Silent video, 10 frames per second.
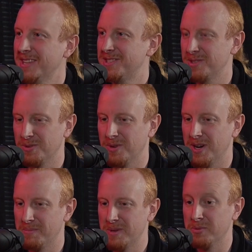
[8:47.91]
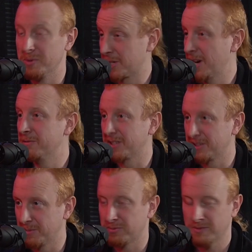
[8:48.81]
to people recovering
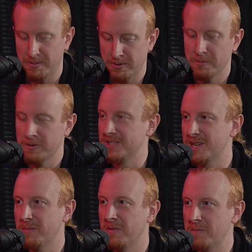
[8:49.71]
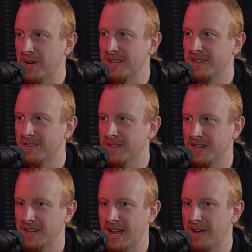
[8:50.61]
the appropriate sum of money than
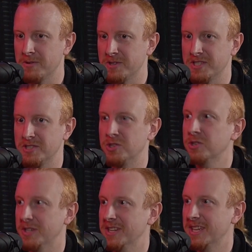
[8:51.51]
it ever did good,